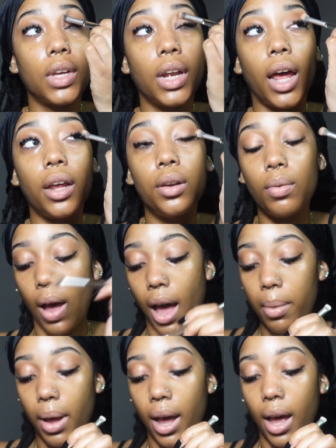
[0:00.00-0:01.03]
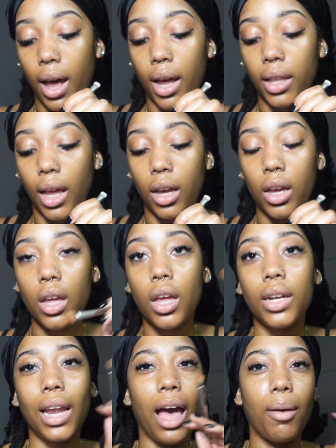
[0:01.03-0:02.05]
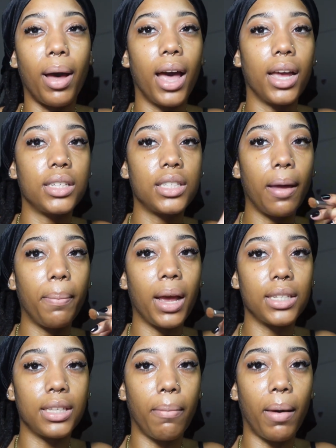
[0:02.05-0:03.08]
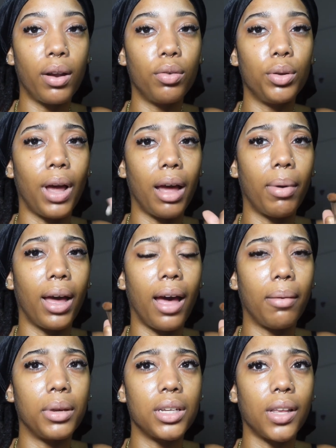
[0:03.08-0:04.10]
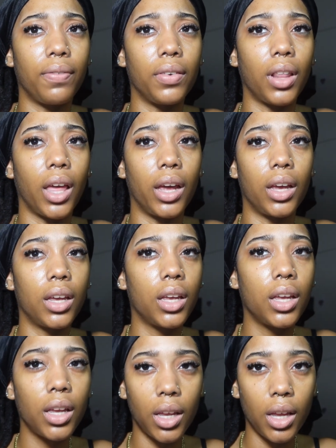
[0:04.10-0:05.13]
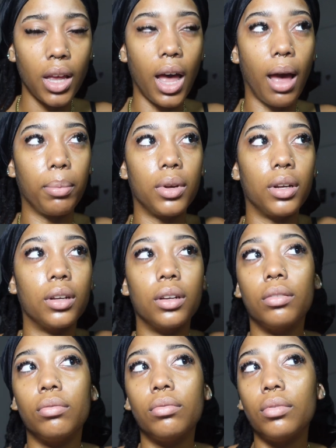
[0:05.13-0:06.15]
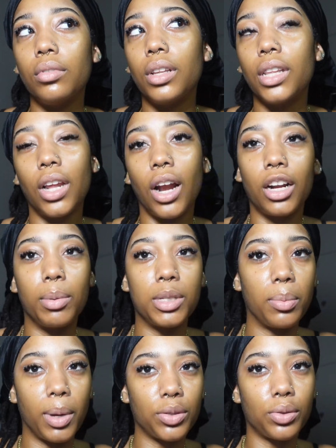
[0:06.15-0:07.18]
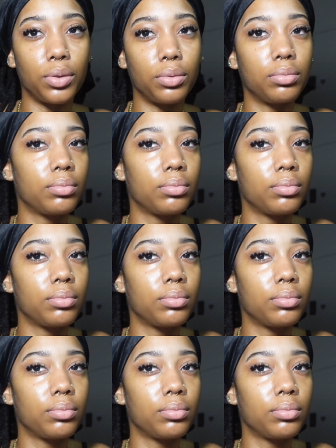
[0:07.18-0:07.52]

And I do eye by eye, like not eye by eye, step by step. I don't do eye by eye because I feel like I'm gonna, then I could be symmetrical.